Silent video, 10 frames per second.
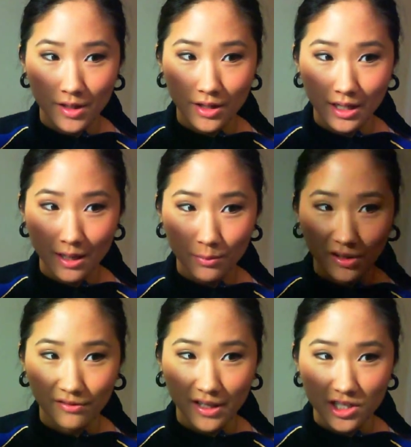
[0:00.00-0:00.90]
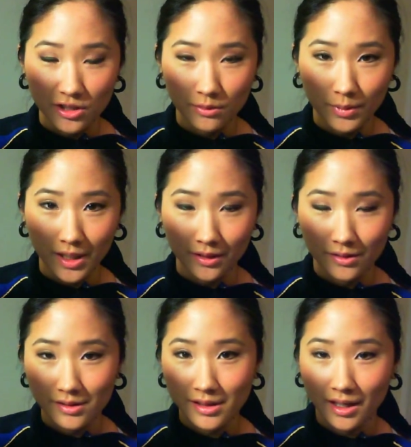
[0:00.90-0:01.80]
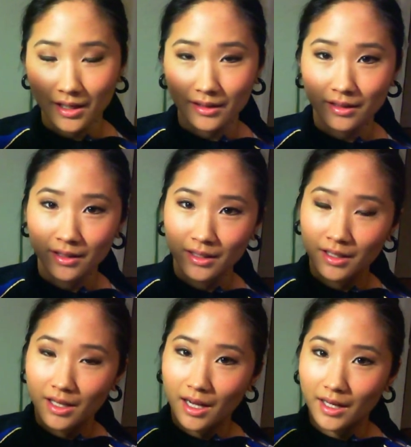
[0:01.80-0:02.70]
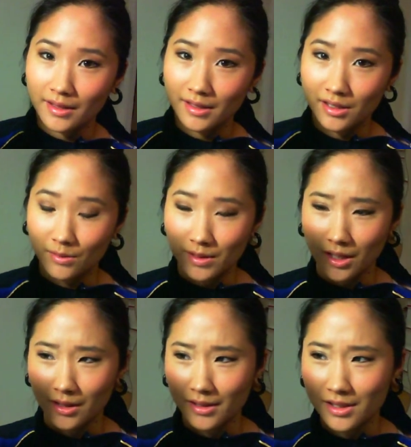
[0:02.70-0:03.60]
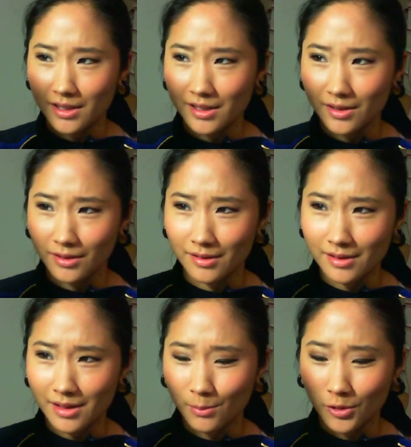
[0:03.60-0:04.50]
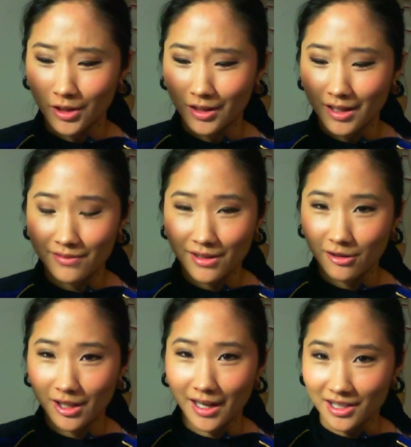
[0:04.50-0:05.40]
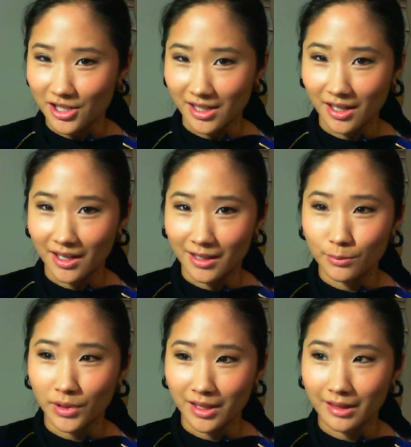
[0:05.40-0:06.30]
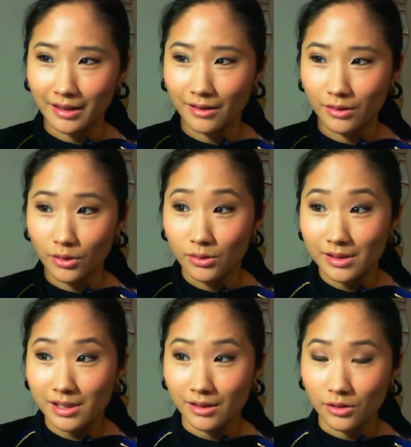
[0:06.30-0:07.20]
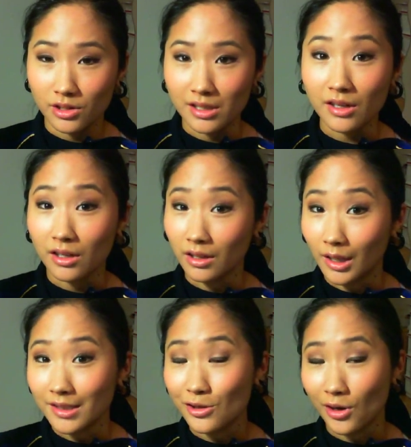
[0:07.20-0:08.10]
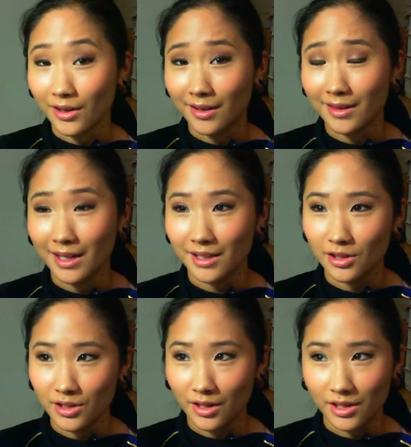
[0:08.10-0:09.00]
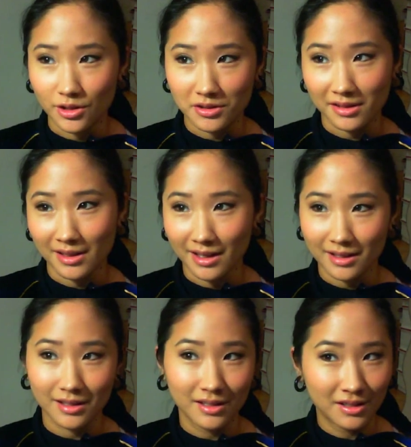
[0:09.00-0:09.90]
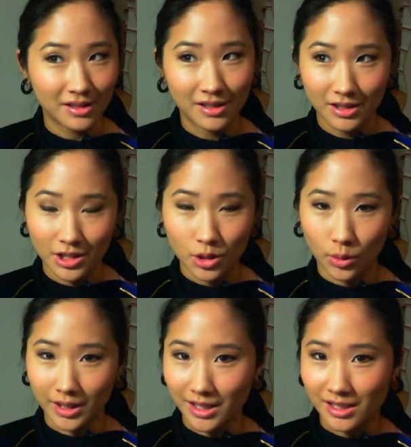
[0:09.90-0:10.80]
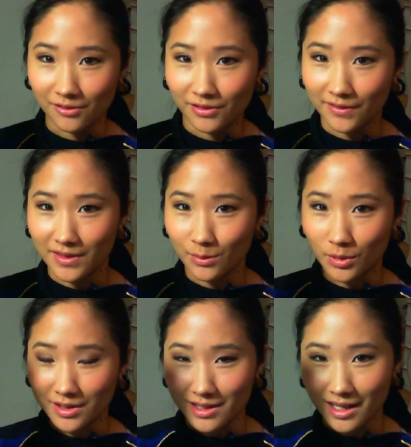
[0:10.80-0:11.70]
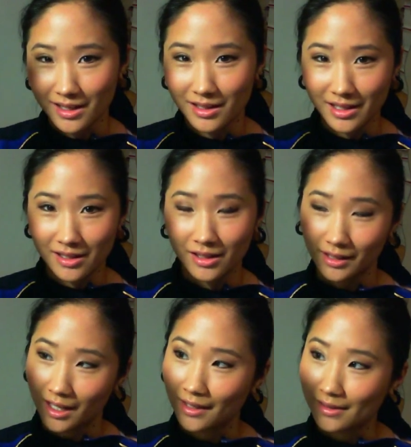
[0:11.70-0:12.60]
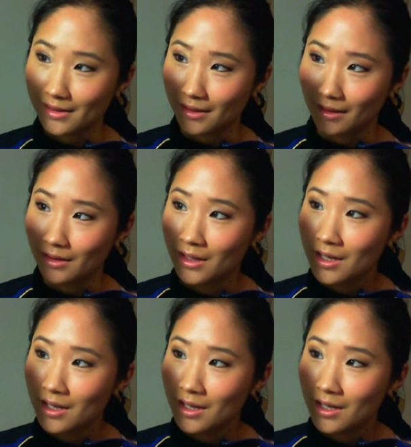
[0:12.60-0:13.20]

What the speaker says: You could get professional peels done at the dermatologist or somewhere. I've never actually gone, but those solutions are a lot stronger. They are usually like 20 to 50% glycolic acid.